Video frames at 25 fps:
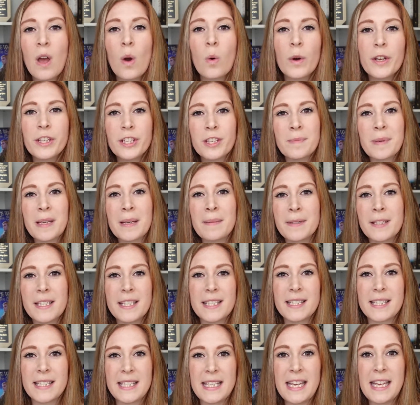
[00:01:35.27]
we should be able to
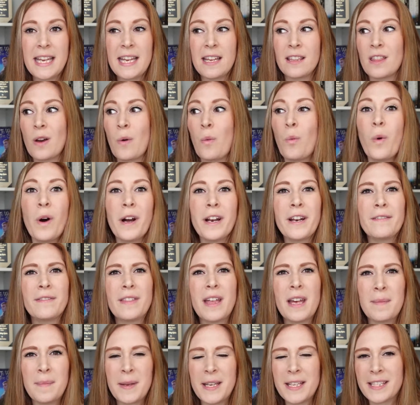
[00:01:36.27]
see that one of
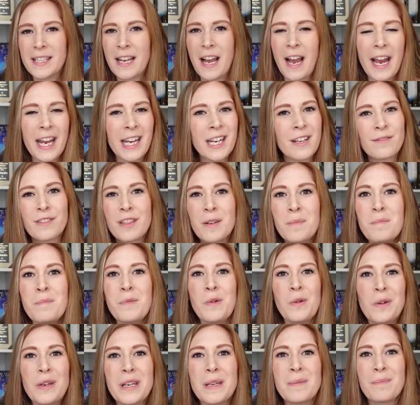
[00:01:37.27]
them is kind of the
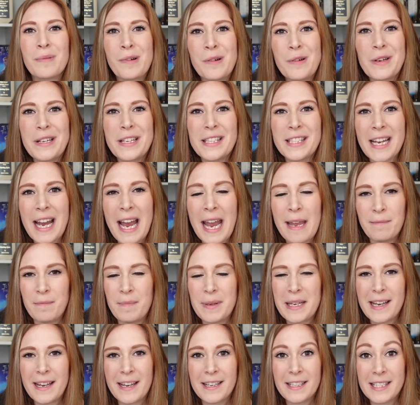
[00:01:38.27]
moody, broody type
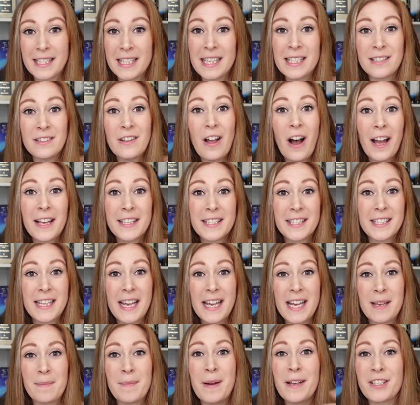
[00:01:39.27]
because he's not
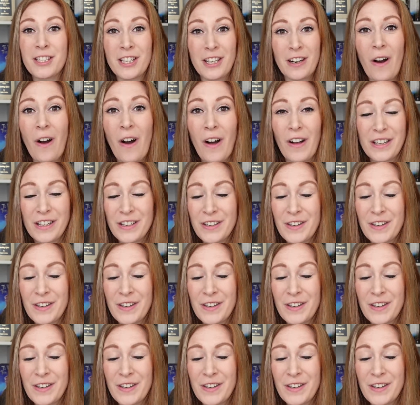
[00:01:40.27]
saying much at all.